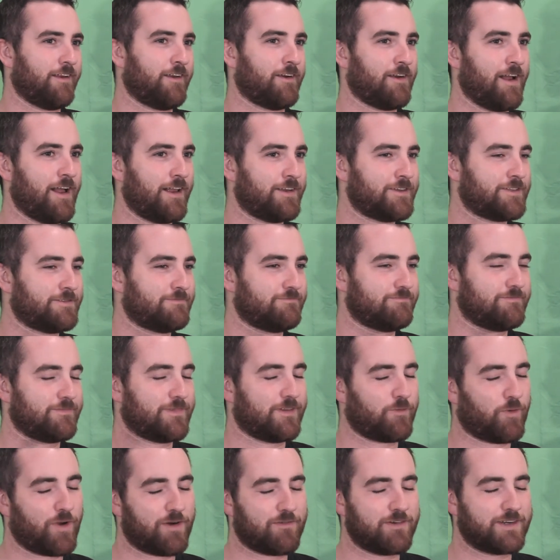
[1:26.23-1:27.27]
your ad,
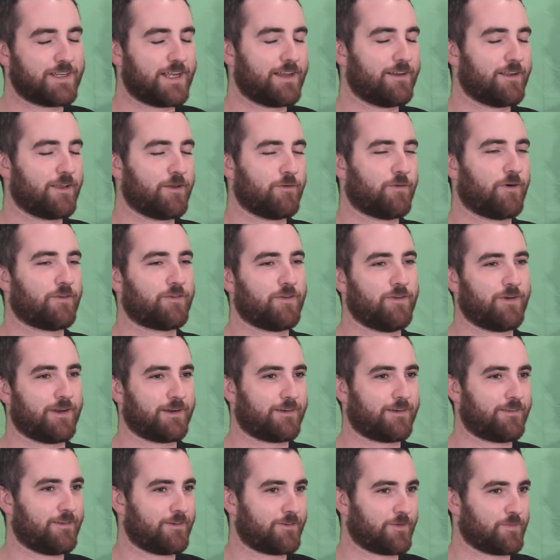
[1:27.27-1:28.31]
whatever data you want to,
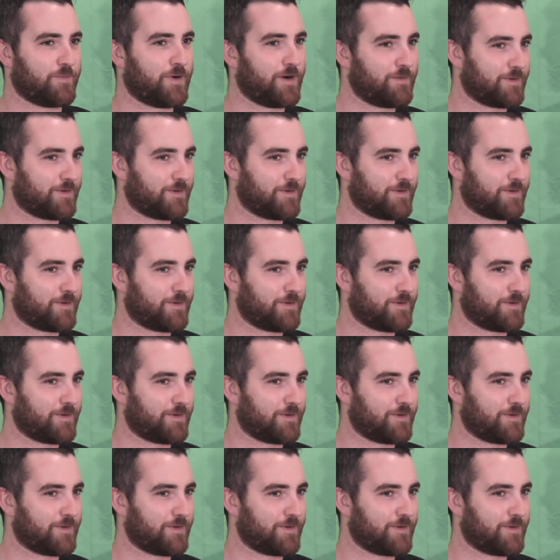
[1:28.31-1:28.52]
like there's a